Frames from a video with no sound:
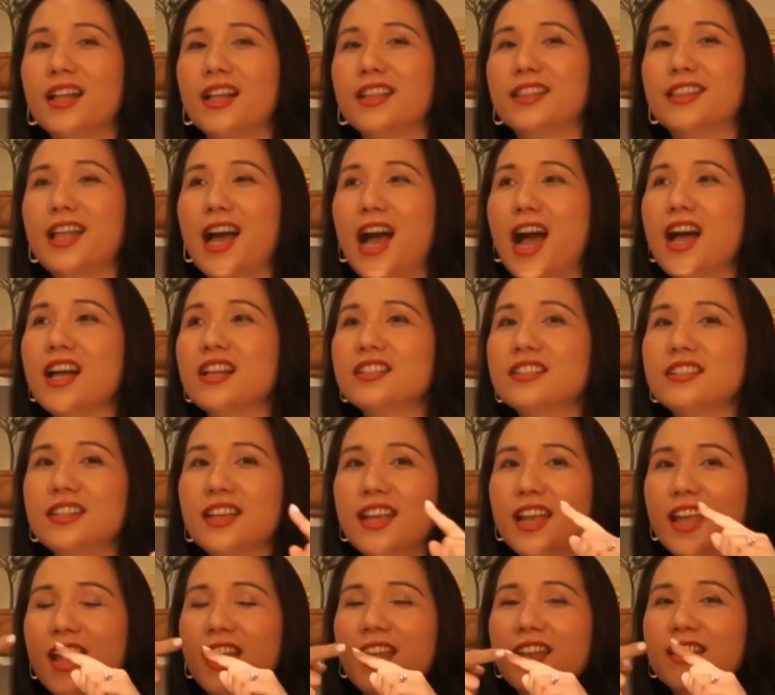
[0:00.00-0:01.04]
That's
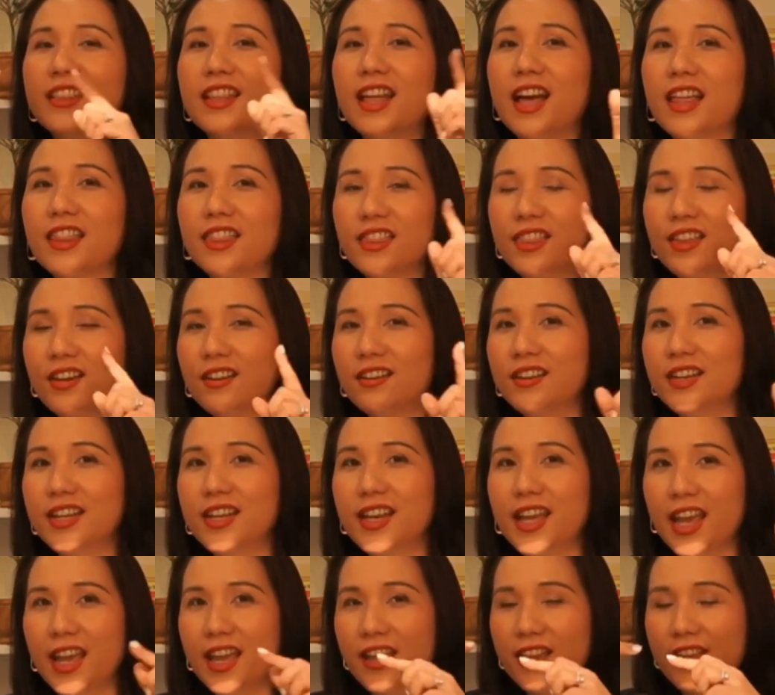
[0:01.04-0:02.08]
in that
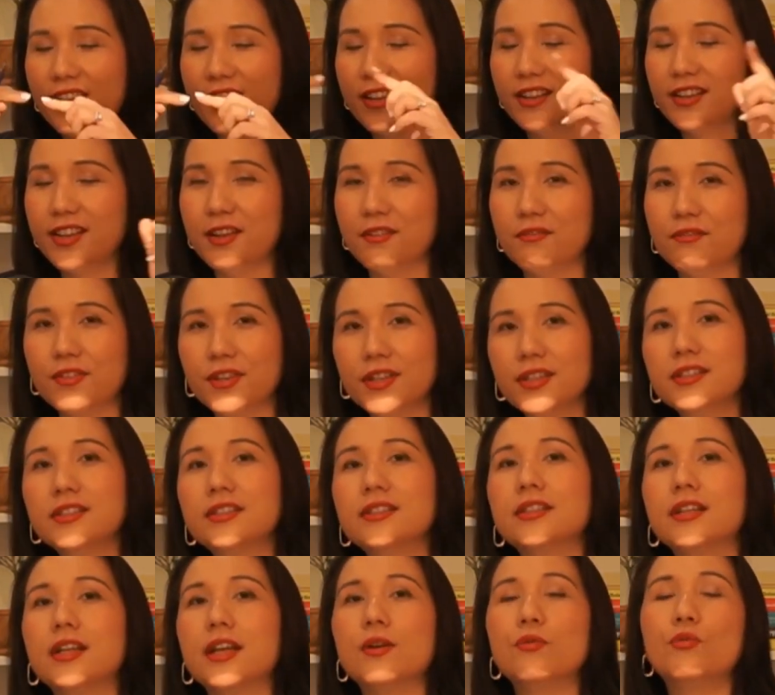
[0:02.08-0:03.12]
30-day difference,
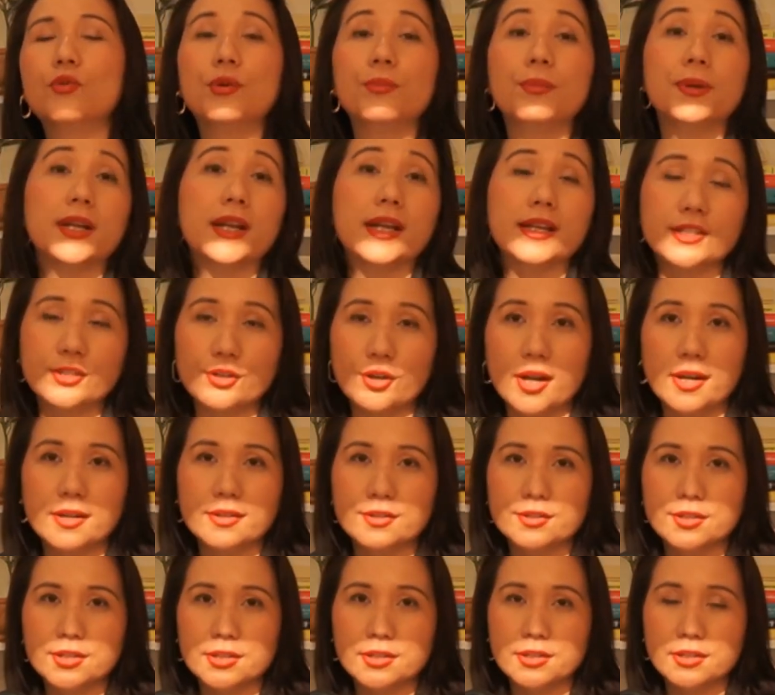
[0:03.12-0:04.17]
it will be like
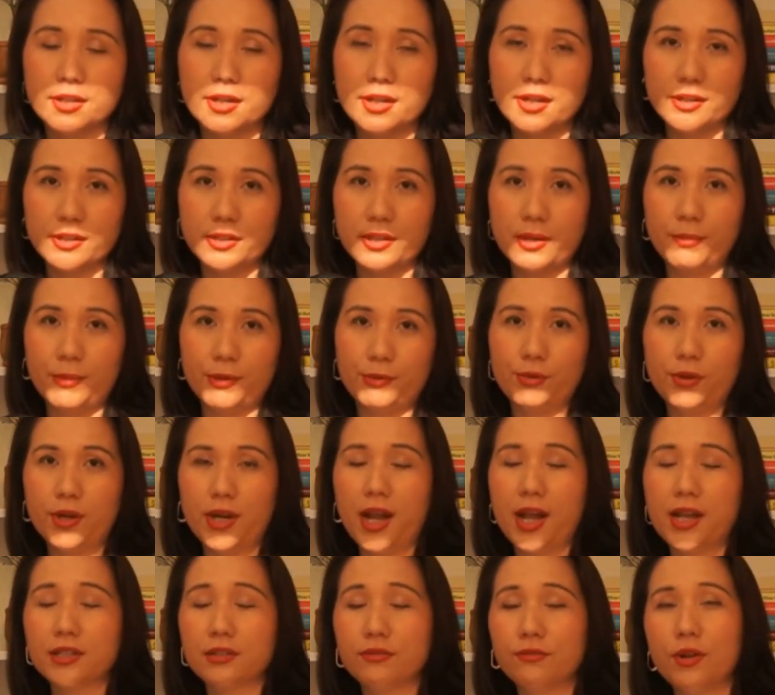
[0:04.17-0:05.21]
challenging in terms of your
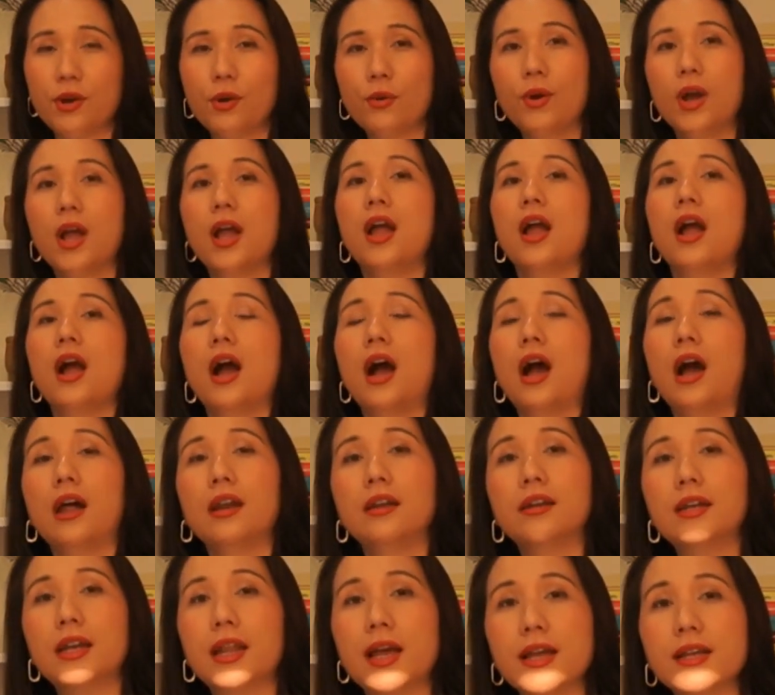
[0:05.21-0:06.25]
cash flow
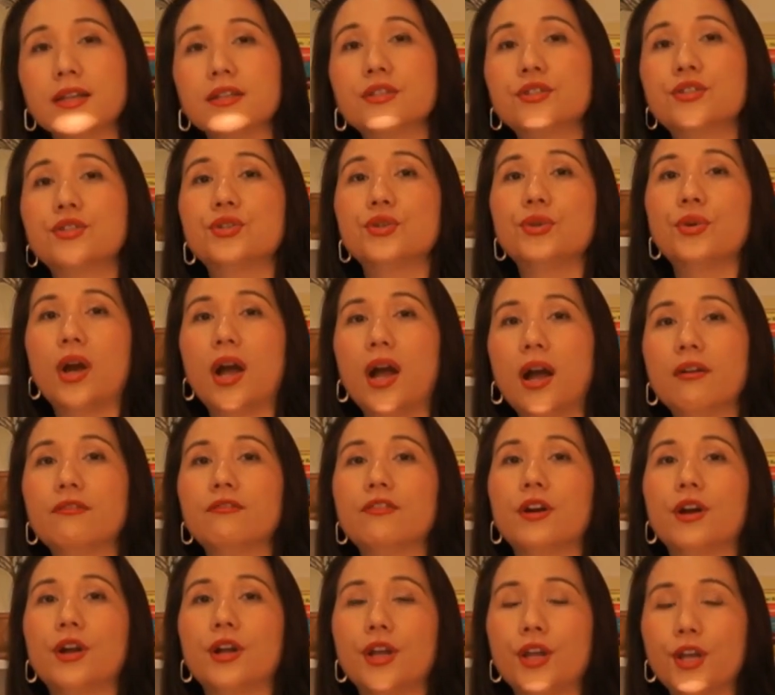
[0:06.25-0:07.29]
unless you have
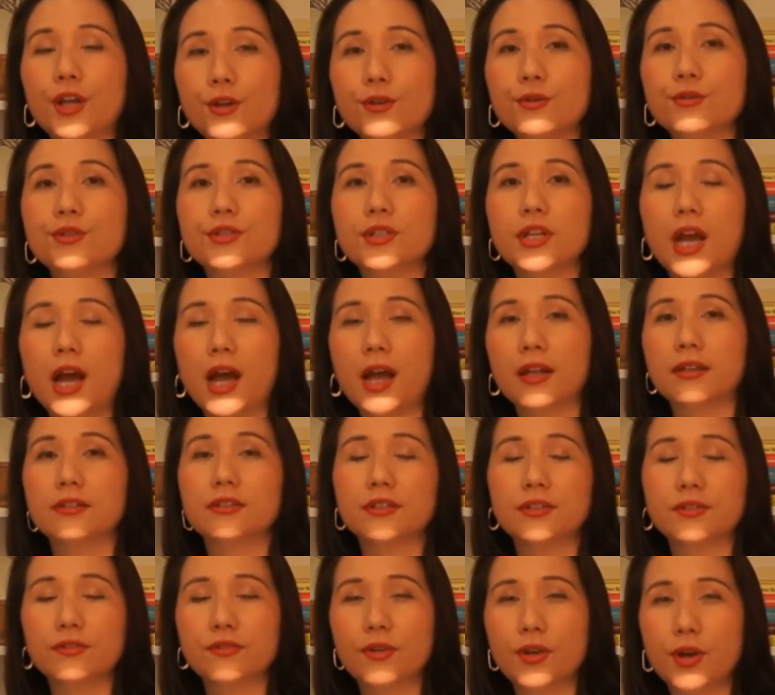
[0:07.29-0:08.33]
a huge
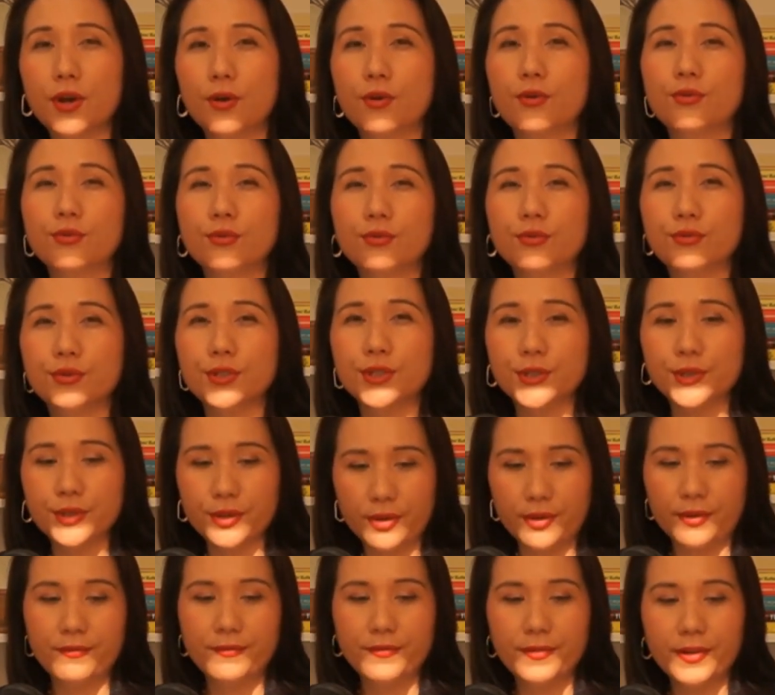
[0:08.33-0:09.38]
cash flow reserve.